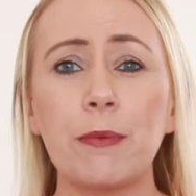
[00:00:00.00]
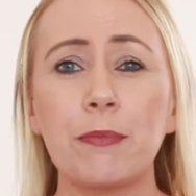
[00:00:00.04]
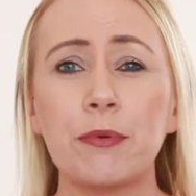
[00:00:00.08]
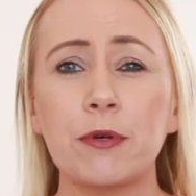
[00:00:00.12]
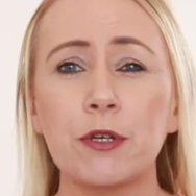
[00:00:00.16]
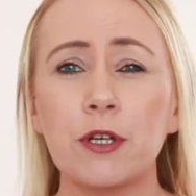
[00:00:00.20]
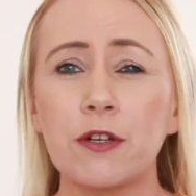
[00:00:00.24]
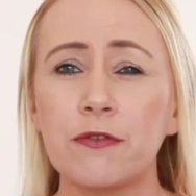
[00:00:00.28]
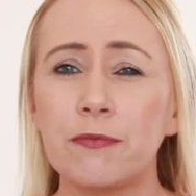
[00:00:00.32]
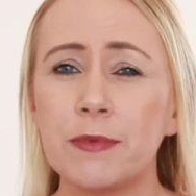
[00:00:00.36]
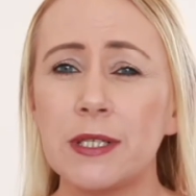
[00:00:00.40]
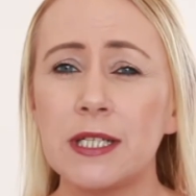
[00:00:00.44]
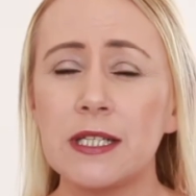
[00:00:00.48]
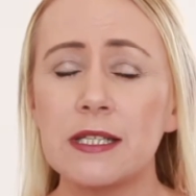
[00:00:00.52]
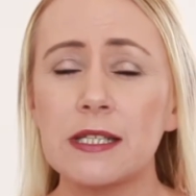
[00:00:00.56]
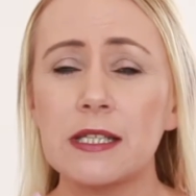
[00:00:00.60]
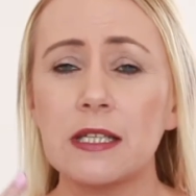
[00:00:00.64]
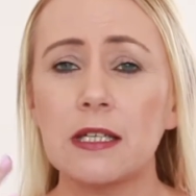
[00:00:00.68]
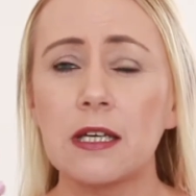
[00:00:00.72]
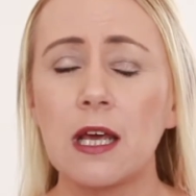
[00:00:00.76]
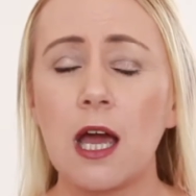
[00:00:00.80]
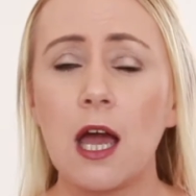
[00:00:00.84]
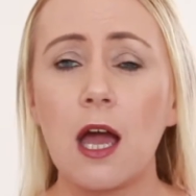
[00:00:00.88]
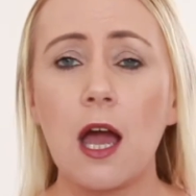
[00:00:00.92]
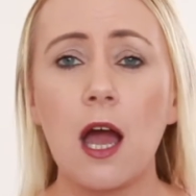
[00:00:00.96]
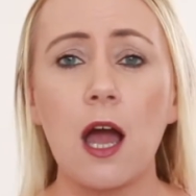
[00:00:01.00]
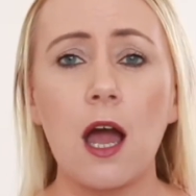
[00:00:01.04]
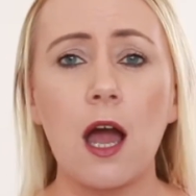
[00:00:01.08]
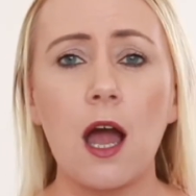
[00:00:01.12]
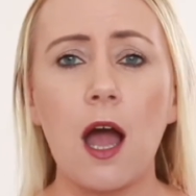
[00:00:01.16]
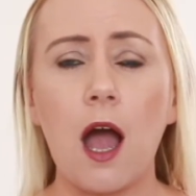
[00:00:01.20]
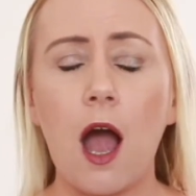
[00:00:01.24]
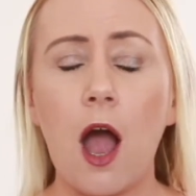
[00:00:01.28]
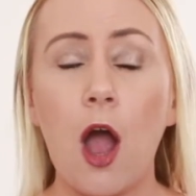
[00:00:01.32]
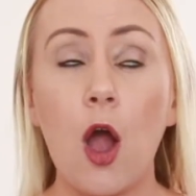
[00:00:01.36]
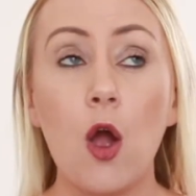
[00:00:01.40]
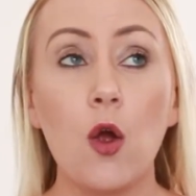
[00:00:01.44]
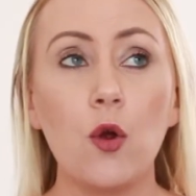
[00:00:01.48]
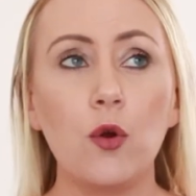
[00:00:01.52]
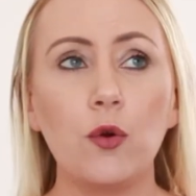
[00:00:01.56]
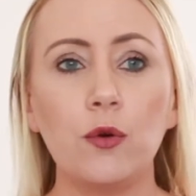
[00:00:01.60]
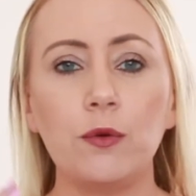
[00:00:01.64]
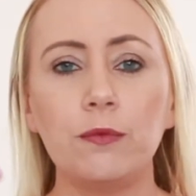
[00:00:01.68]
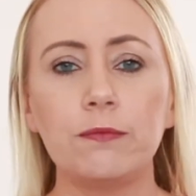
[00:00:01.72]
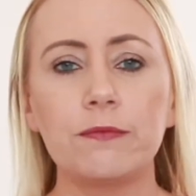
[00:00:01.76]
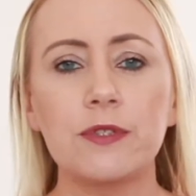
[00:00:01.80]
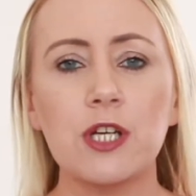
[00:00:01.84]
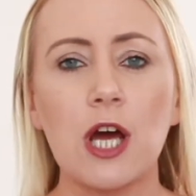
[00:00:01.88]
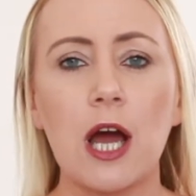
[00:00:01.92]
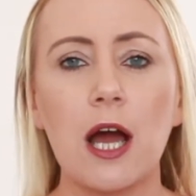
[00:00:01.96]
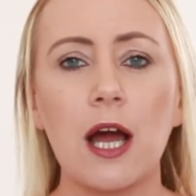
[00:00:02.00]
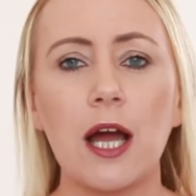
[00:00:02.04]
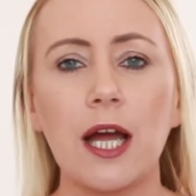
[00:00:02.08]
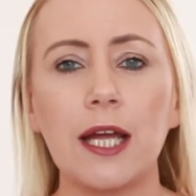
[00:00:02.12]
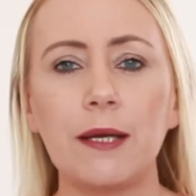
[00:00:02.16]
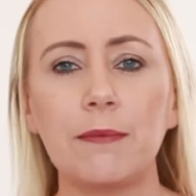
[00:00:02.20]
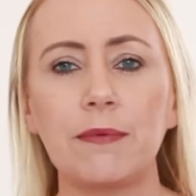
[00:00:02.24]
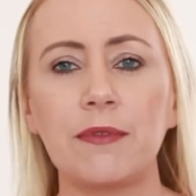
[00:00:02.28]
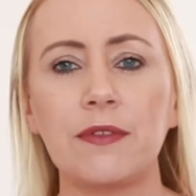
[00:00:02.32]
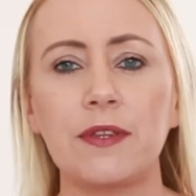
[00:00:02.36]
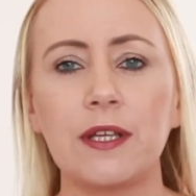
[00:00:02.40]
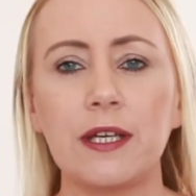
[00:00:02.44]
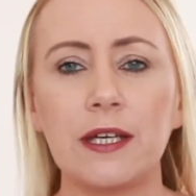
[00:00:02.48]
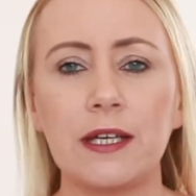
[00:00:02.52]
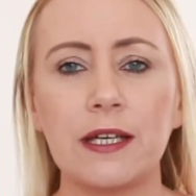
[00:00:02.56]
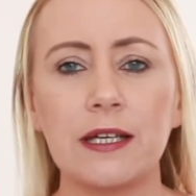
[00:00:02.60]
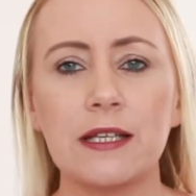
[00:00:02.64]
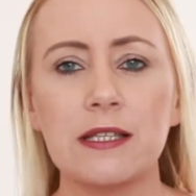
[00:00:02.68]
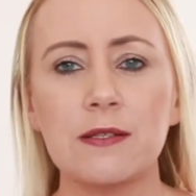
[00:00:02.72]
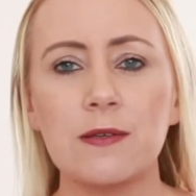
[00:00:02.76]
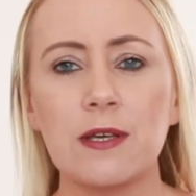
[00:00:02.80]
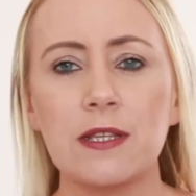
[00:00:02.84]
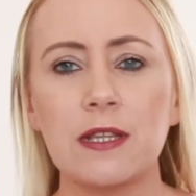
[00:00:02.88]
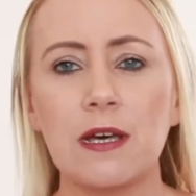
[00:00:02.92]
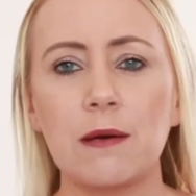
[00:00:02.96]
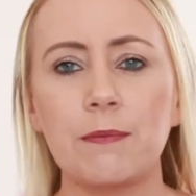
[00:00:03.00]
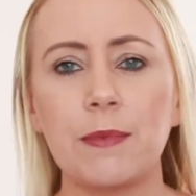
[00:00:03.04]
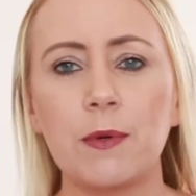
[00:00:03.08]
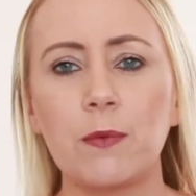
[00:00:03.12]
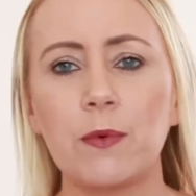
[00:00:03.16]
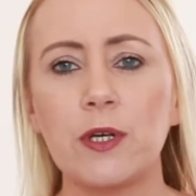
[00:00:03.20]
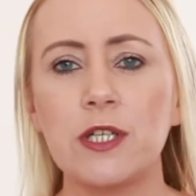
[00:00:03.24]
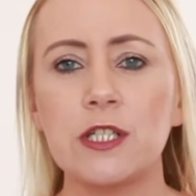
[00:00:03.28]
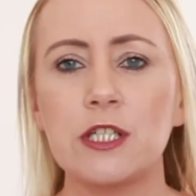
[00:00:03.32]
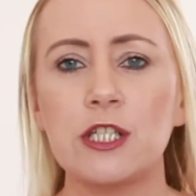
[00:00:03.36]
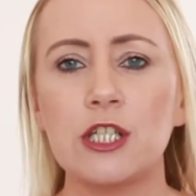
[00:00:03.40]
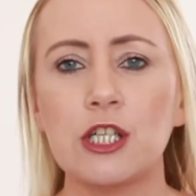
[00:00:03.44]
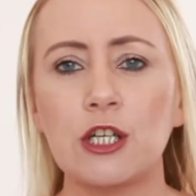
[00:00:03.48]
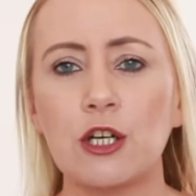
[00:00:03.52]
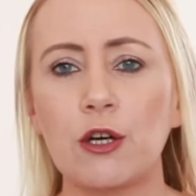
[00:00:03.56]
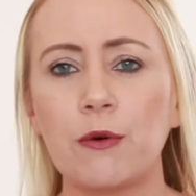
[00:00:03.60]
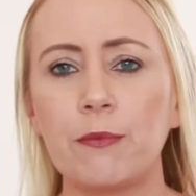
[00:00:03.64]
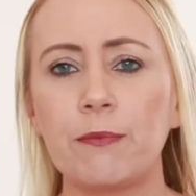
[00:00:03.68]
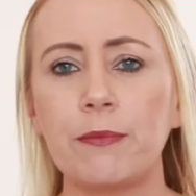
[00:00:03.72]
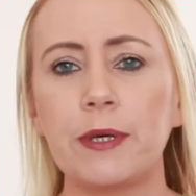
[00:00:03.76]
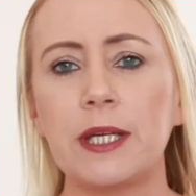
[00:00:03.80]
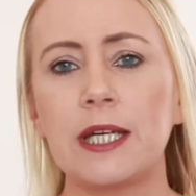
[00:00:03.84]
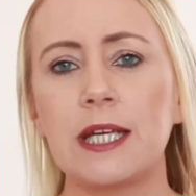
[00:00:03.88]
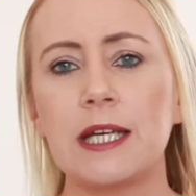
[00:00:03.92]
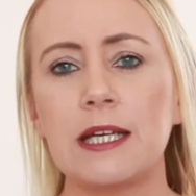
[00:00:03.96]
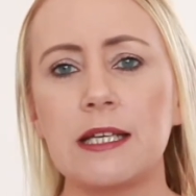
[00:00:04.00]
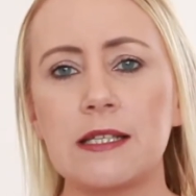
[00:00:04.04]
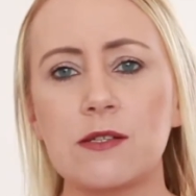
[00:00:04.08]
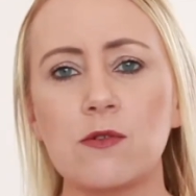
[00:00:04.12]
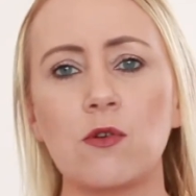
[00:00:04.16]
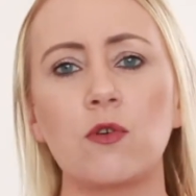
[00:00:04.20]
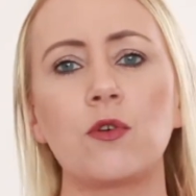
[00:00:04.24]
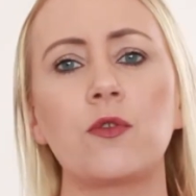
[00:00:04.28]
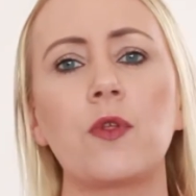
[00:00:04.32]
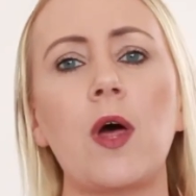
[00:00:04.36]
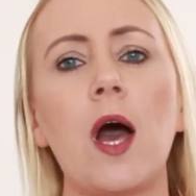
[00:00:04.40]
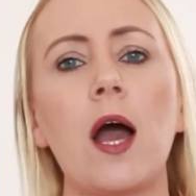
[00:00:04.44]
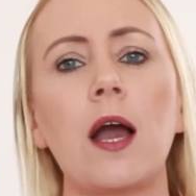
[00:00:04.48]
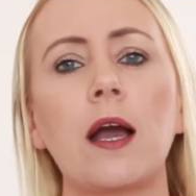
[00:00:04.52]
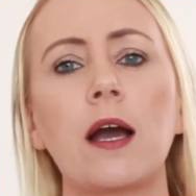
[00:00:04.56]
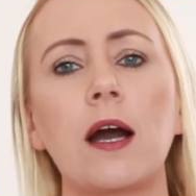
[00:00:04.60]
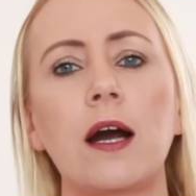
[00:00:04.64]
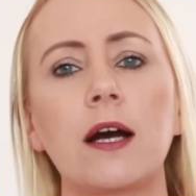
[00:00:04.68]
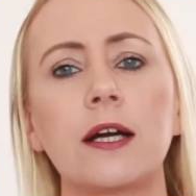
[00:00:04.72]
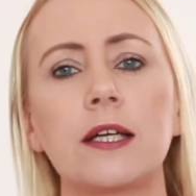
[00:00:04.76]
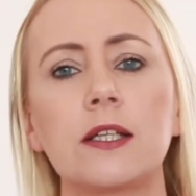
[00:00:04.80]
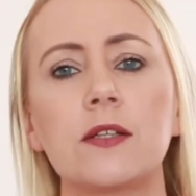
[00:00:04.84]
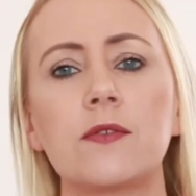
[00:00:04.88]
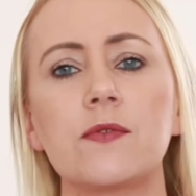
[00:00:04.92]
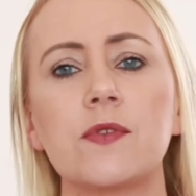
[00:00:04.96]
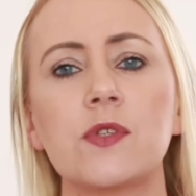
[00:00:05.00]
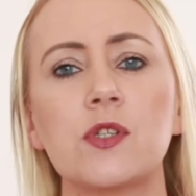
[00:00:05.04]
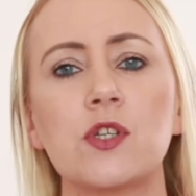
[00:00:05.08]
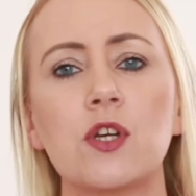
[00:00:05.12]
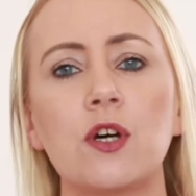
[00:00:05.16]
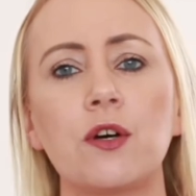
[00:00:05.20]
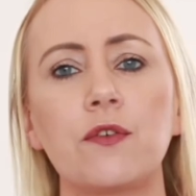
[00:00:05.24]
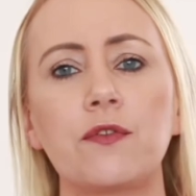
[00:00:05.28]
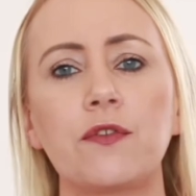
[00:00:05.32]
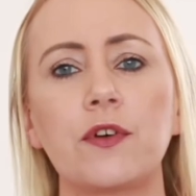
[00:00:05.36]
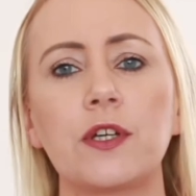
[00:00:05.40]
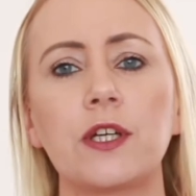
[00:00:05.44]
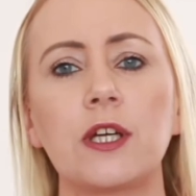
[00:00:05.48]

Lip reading: improvements and home type things, so that'd be window companies, all that kind of stuff,